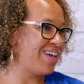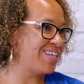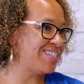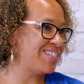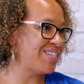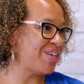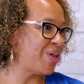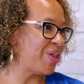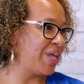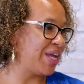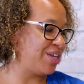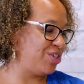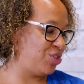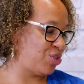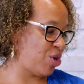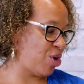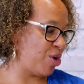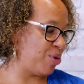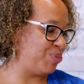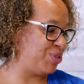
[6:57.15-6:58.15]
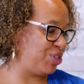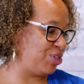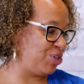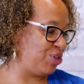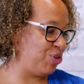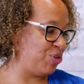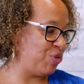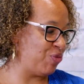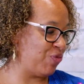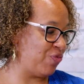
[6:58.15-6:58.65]
SLA jobs do
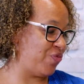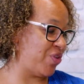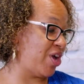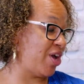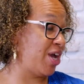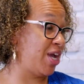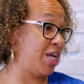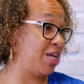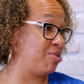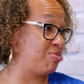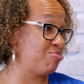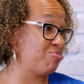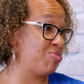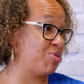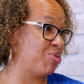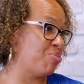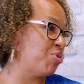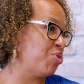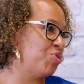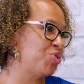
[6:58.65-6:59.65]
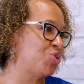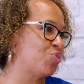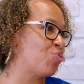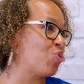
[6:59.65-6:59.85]
you find the most